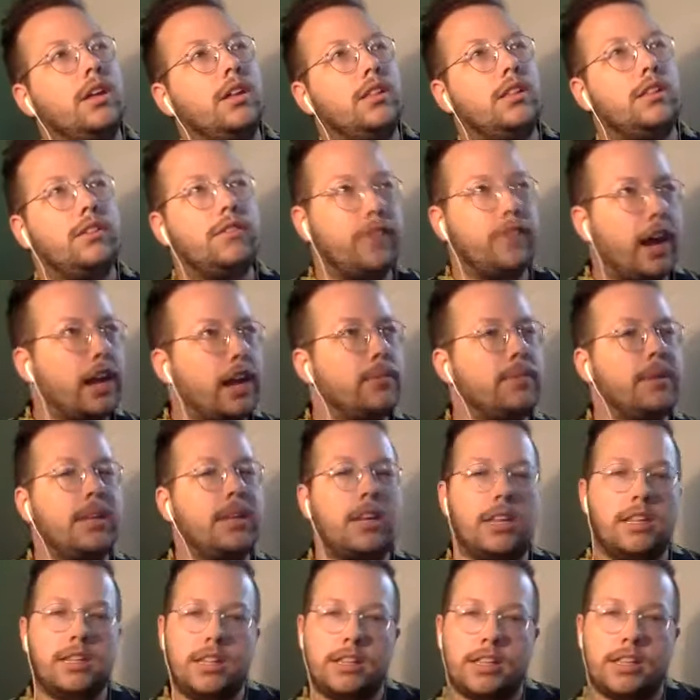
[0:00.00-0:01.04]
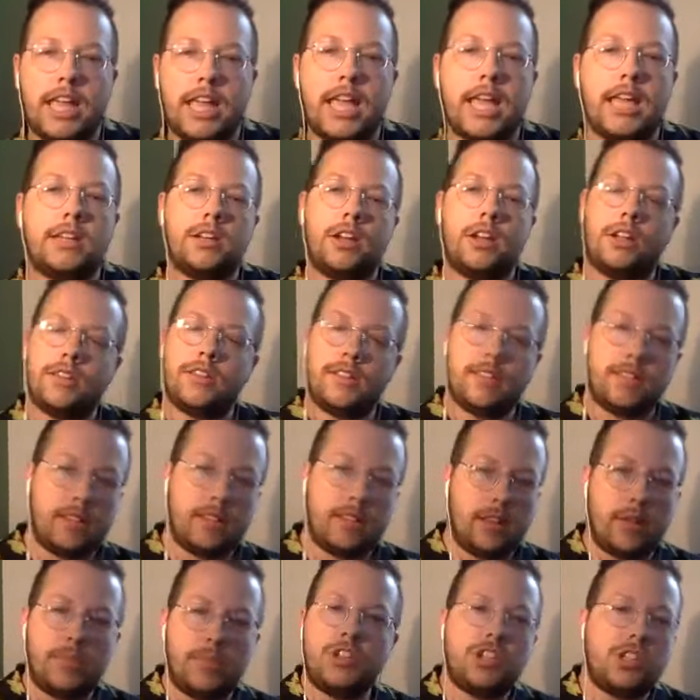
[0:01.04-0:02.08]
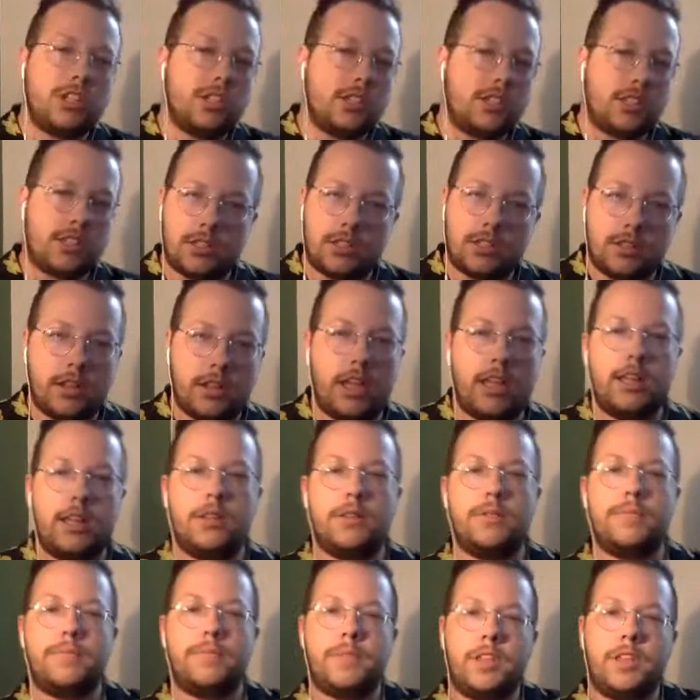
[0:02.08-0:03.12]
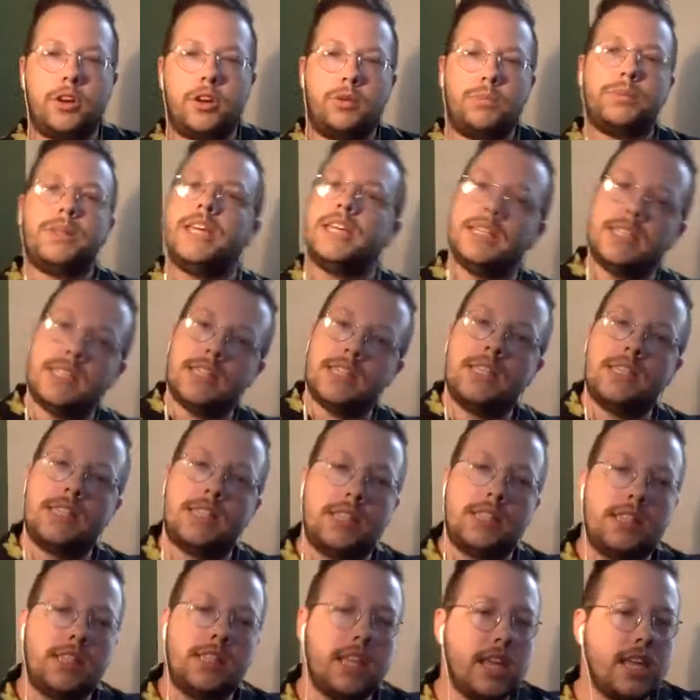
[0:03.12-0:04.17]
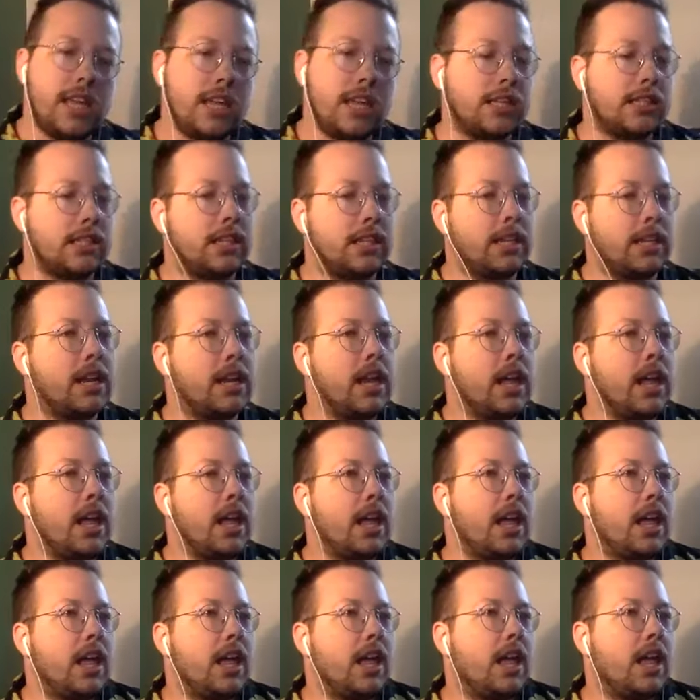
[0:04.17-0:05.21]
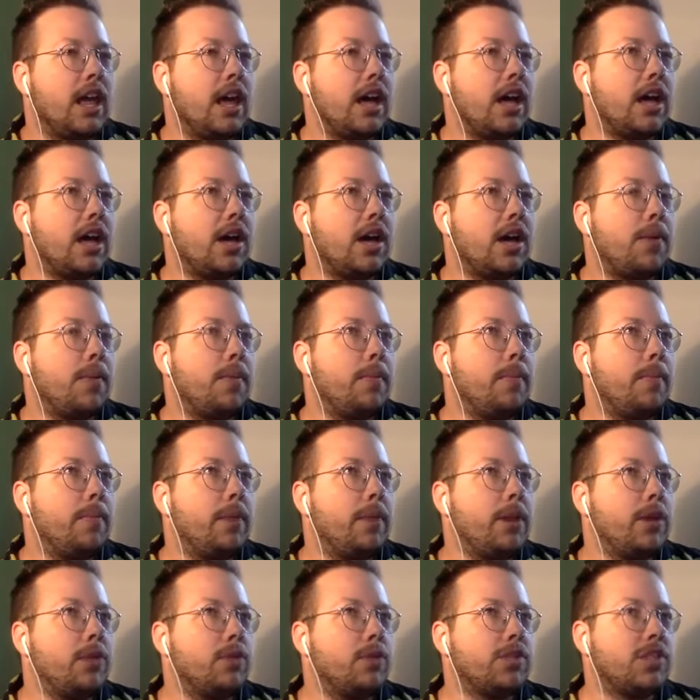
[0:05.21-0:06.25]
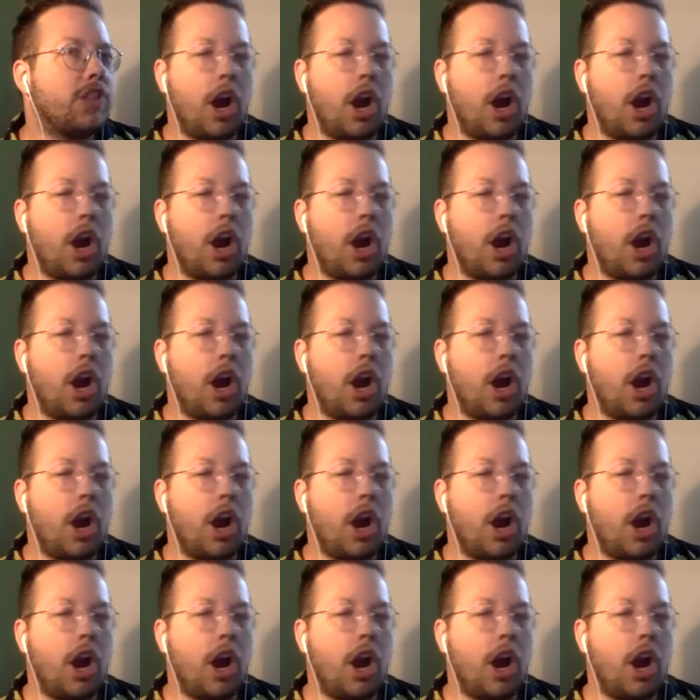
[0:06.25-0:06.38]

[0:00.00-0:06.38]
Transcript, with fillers: the environment and the land and all these images and and you know places and things and uh, but it was